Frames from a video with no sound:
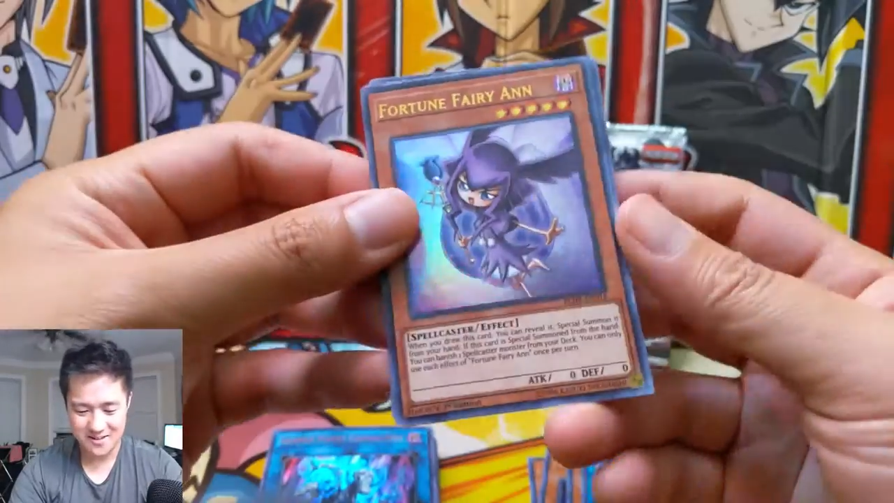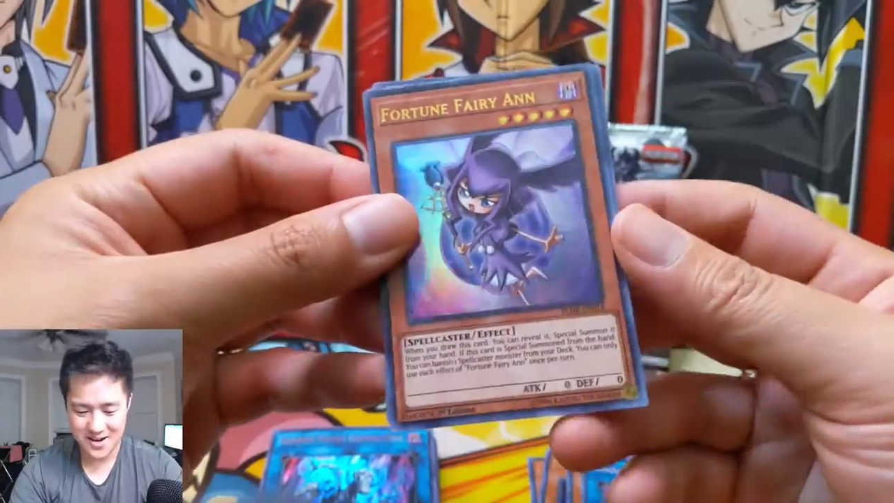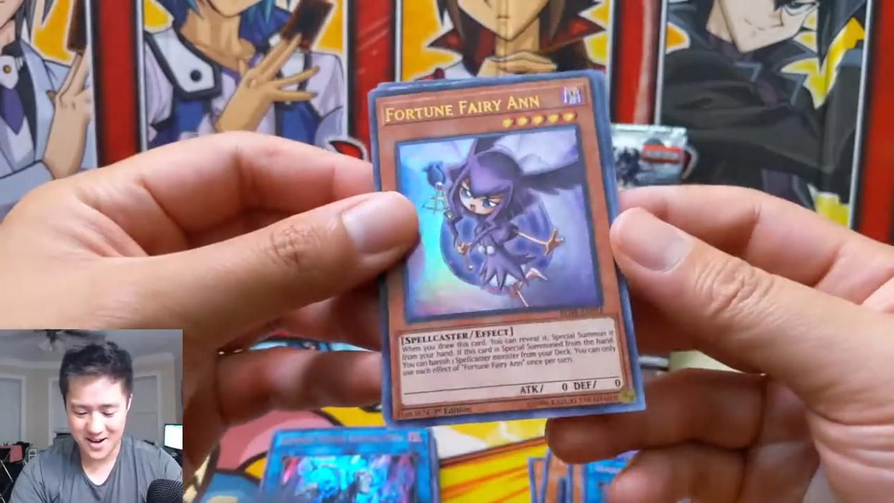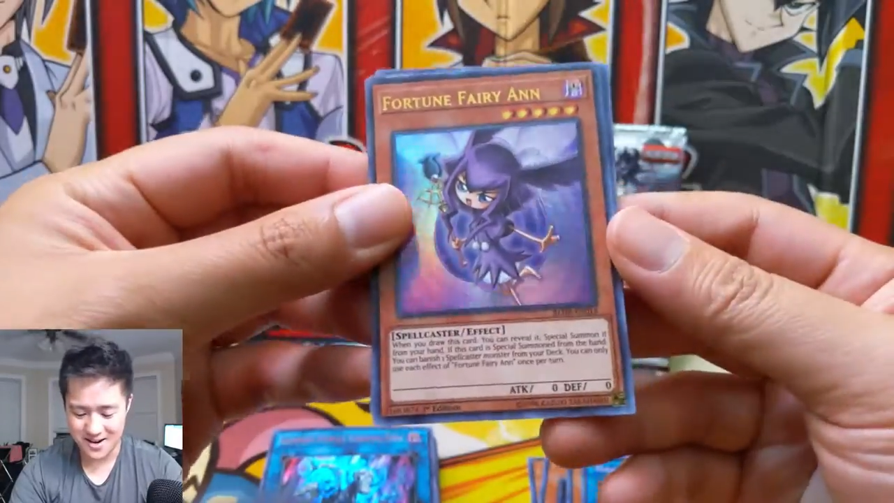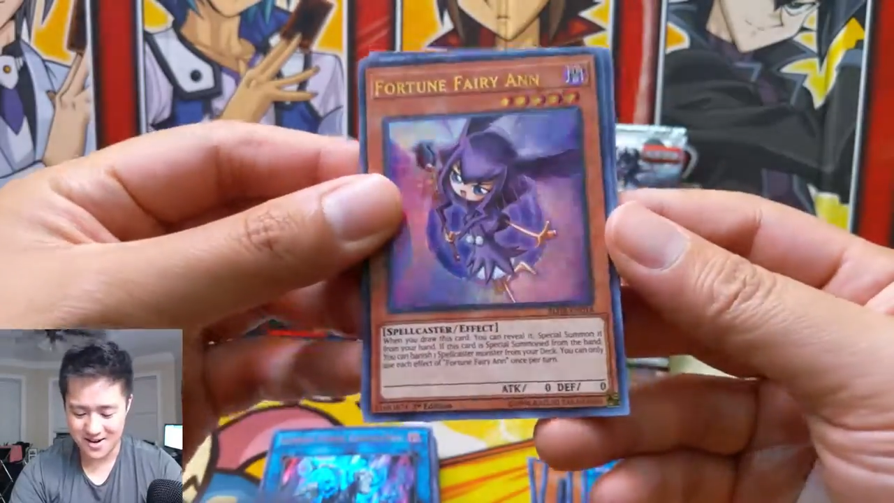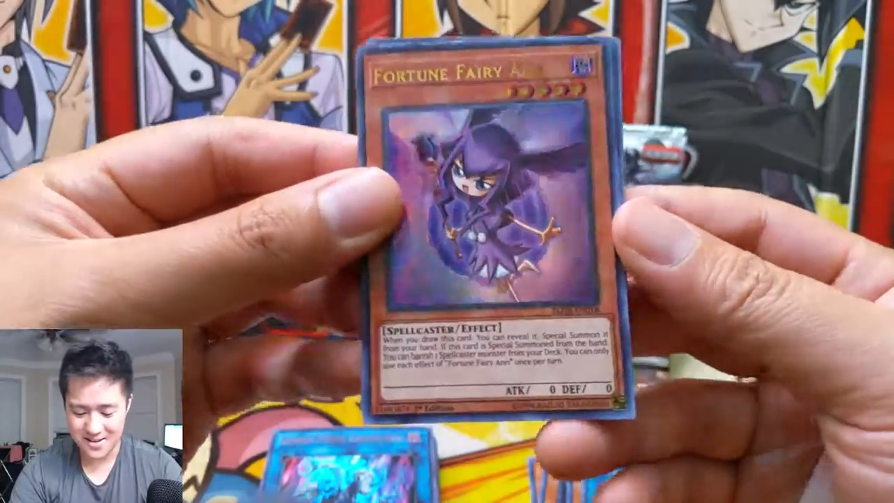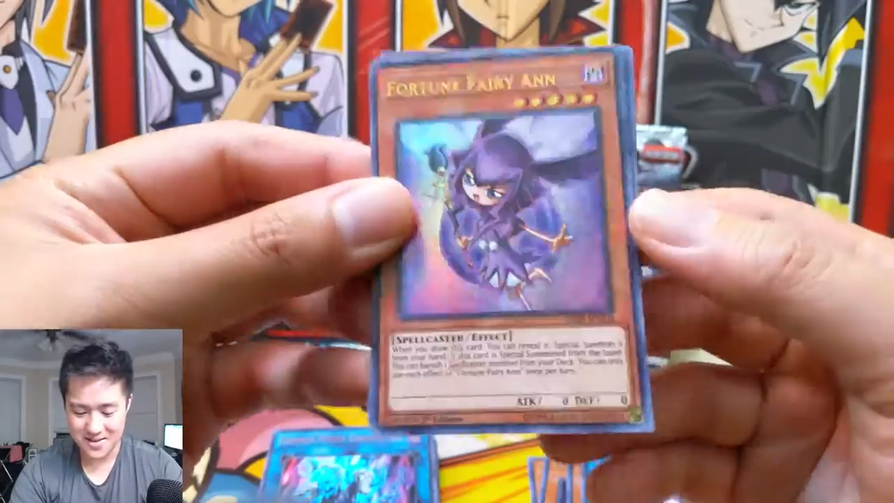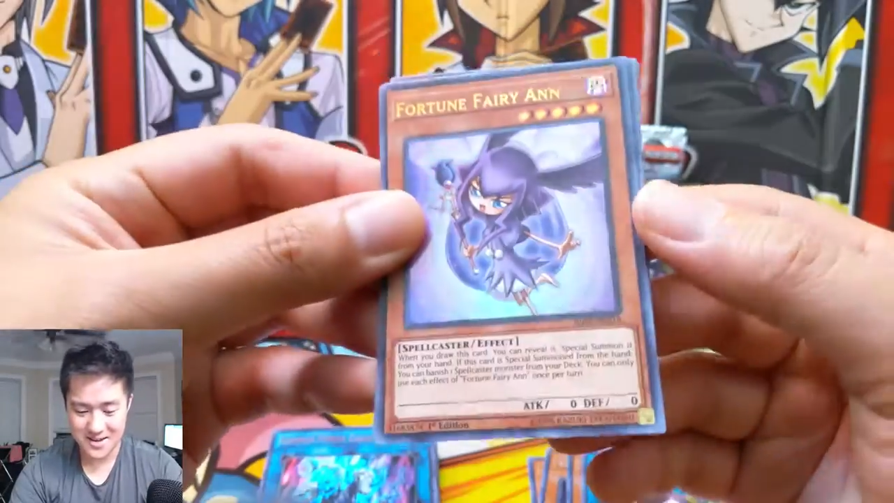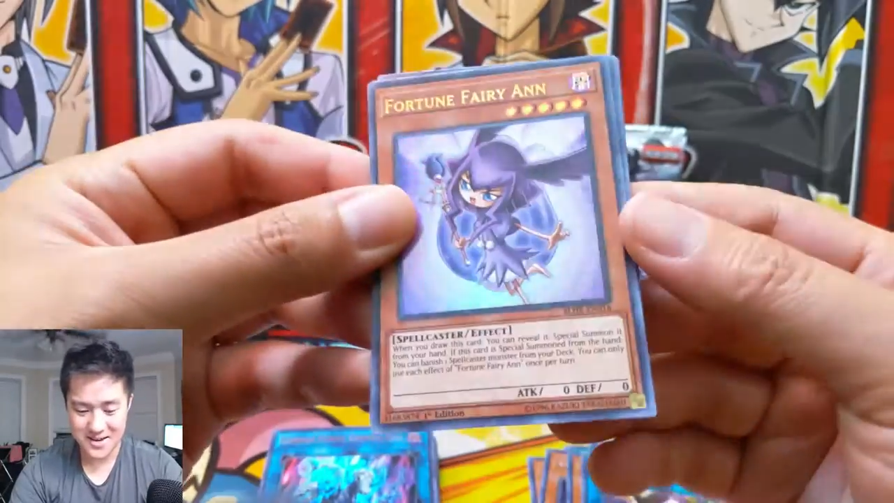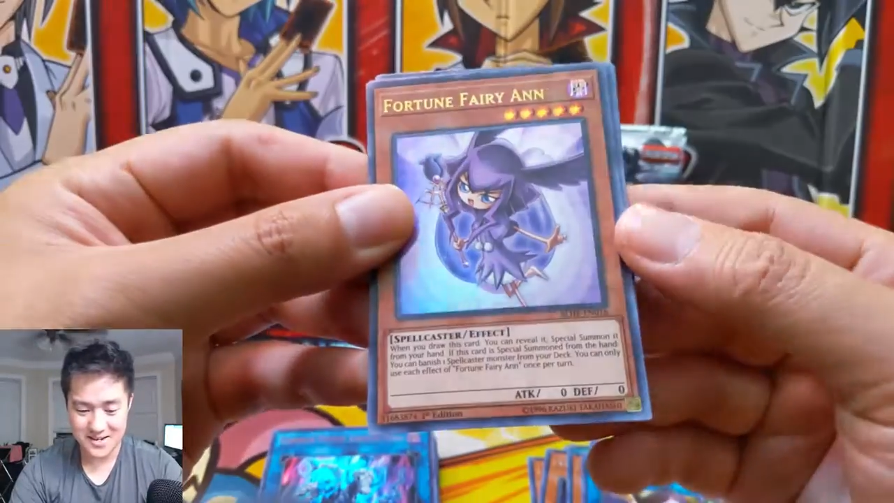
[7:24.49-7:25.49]
we got
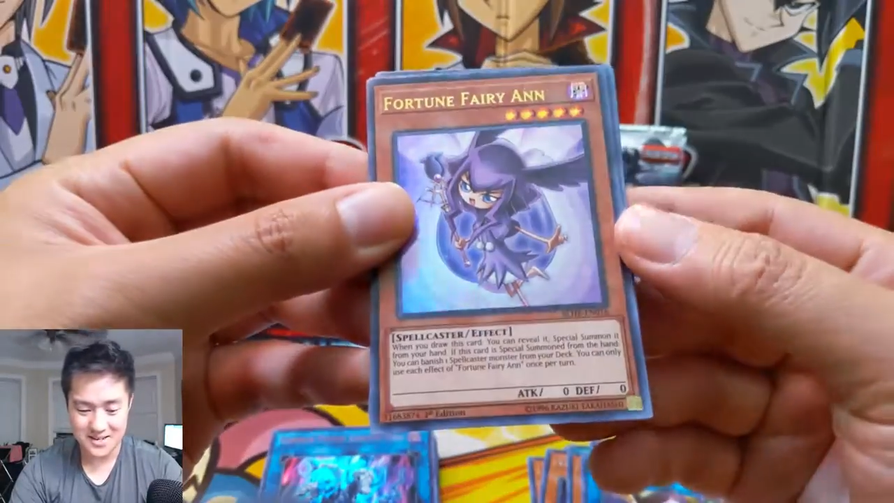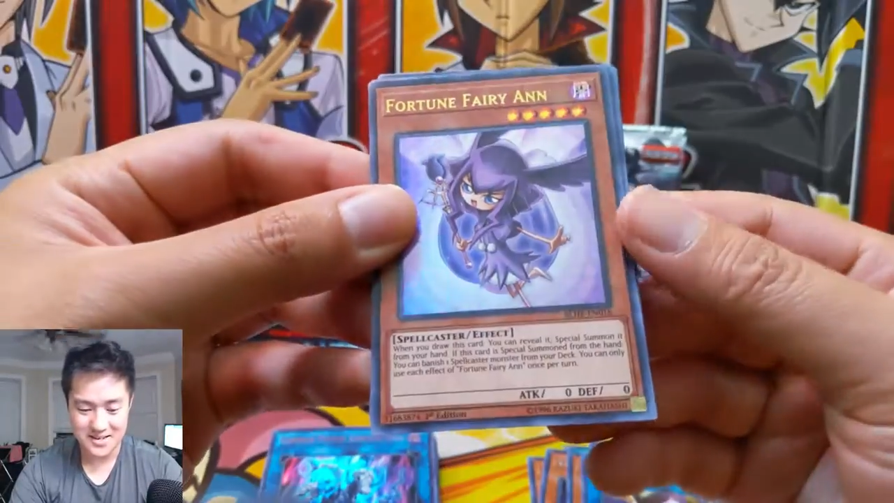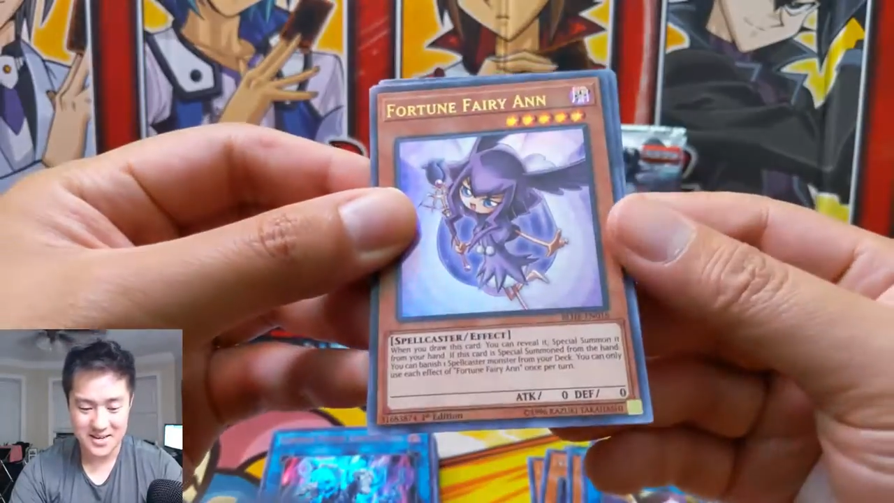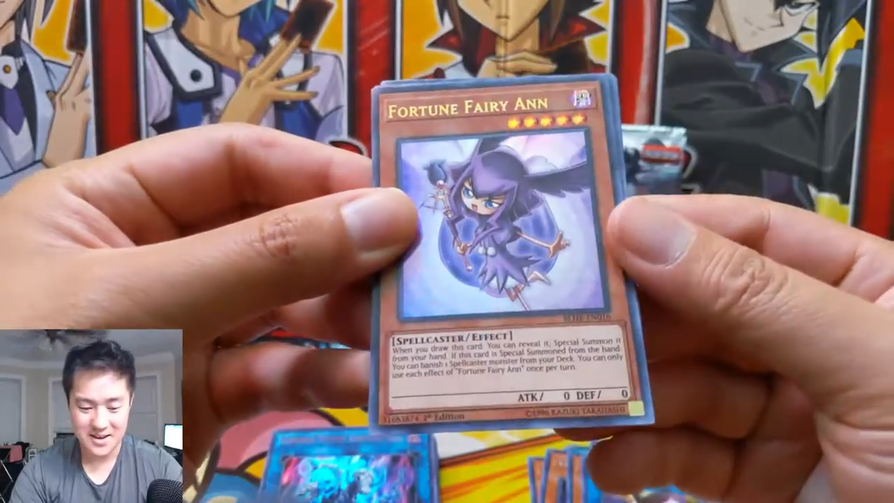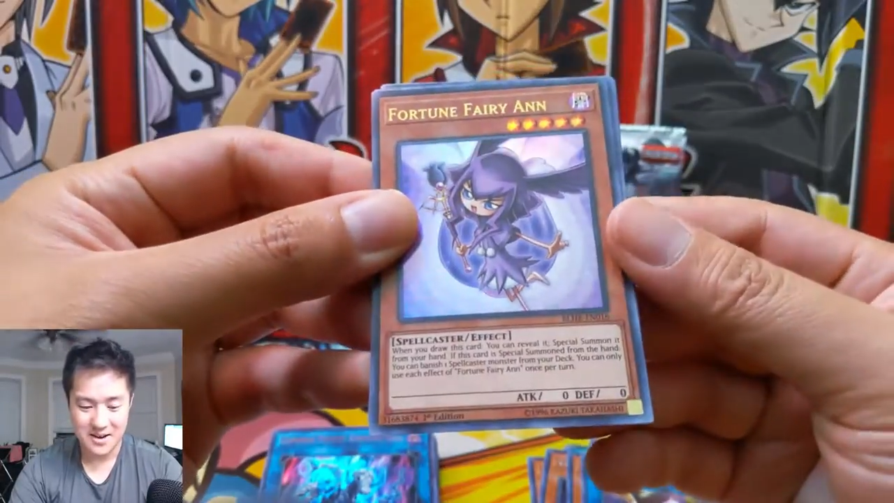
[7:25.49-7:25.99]
nothing else.